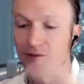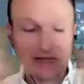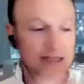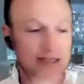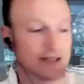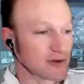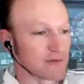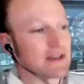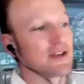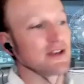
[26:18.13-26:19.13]
me
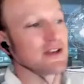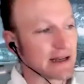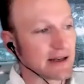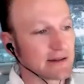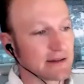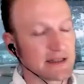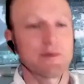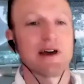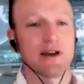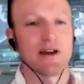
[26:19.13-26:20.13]
serving you data,
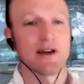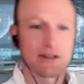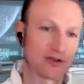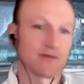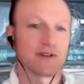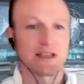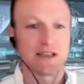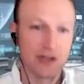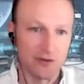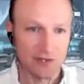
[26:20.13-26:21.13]
it's about us serving
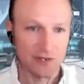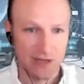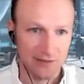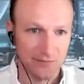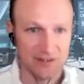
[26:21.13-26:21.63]
each other data.